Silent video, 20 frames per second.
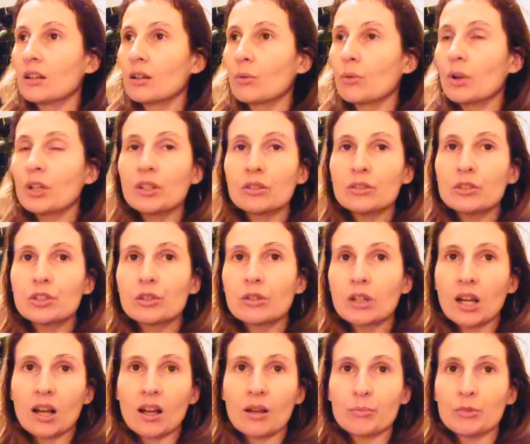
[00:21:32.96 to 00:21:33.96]
why don't you
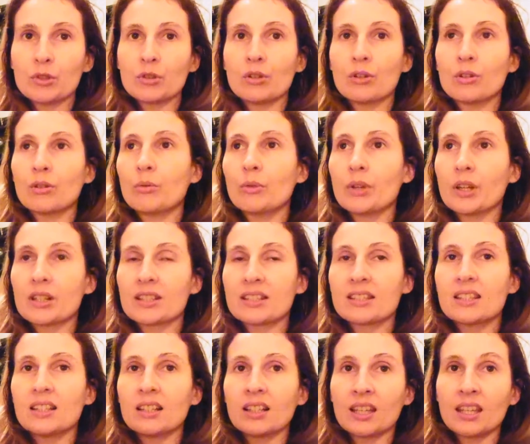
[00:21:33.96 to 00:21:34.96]
come, you know, we are
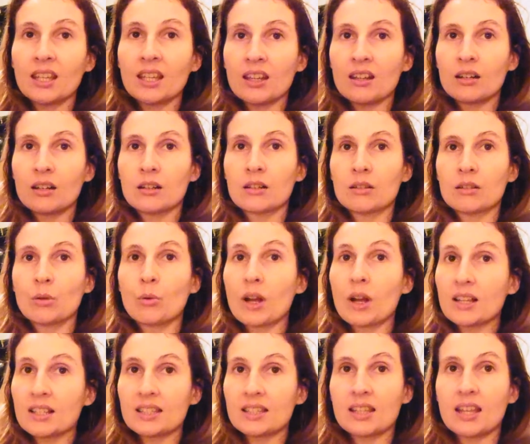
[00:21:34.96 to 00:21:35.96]
still here
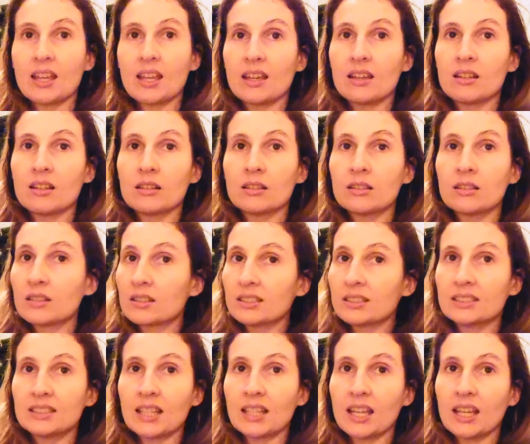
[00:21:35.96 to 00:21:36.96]
Wednesday and
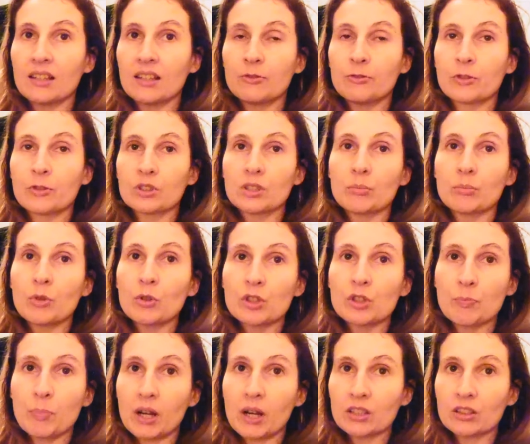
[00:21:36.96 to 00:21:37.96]
Thursday, and for the most
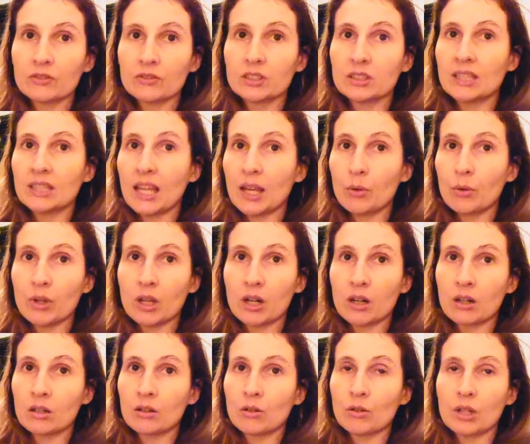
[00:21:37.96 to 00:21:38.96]
part of the day we
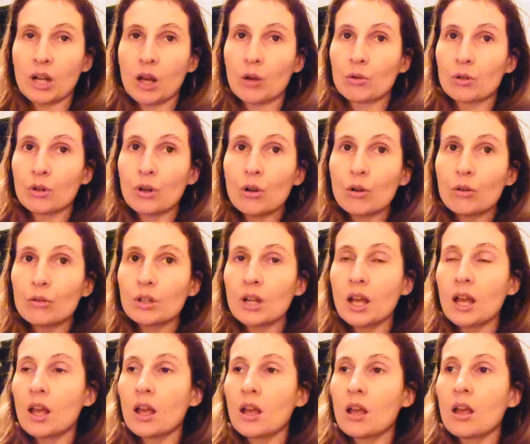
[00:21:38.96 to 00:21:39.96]
are on our own.
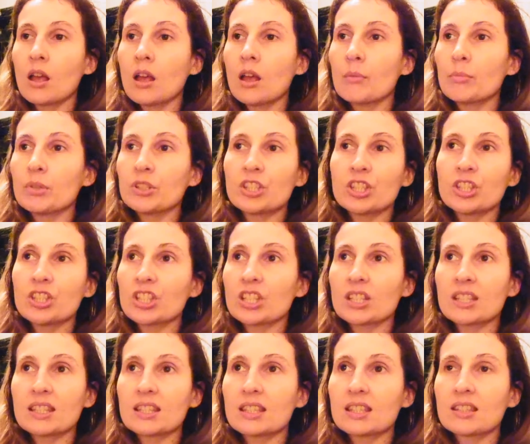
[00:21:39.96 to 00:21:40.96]
But she
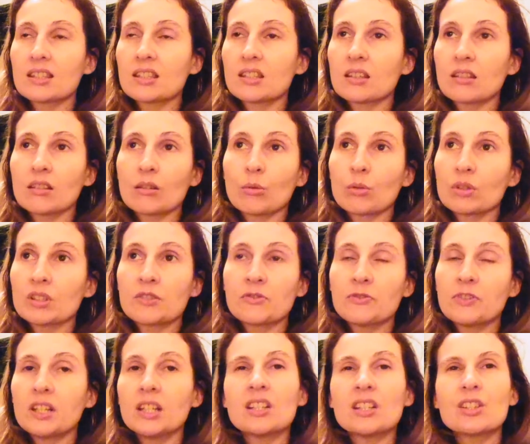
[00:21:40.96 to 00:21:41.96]
just was
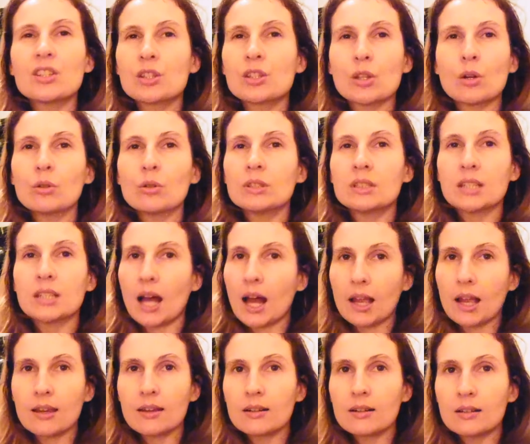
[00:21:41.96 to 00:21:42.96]
feeling so
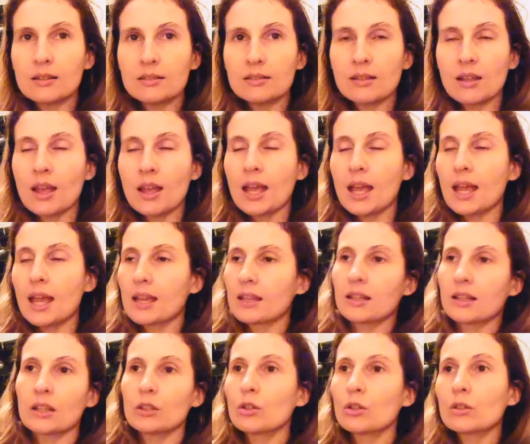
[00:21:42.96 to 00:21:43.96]
tired, and
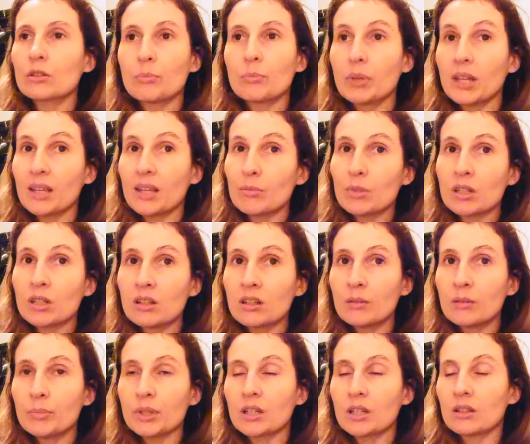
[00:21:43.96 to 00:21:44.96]
I don't blame
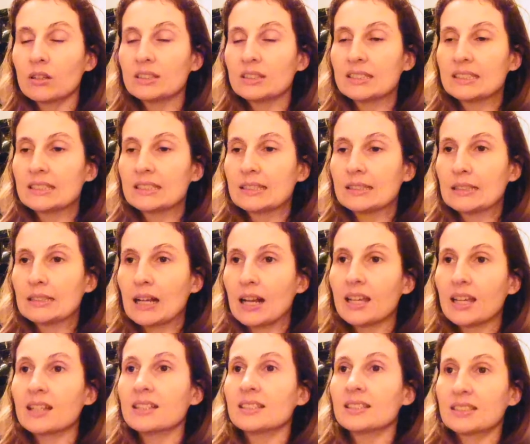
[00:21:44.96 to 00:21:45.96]
her because
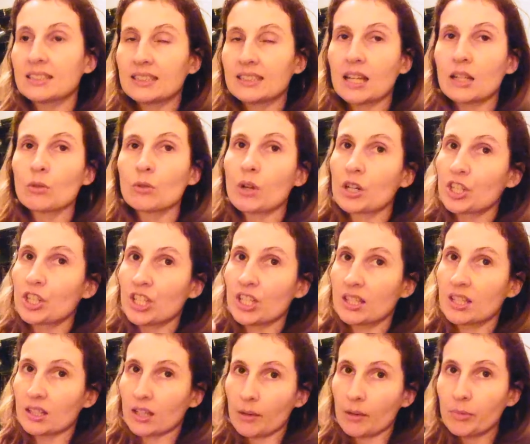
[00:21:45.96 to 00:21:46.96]
I understand where
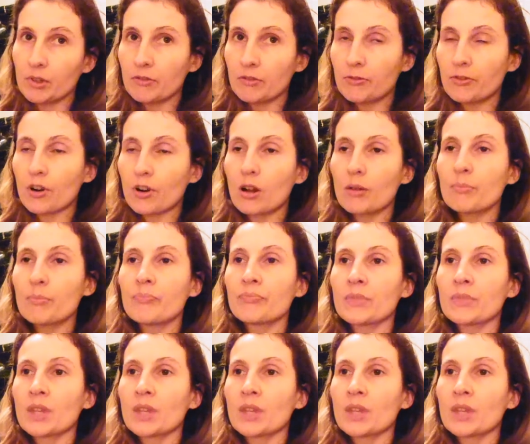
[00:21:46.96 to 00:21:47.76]
she's coming from,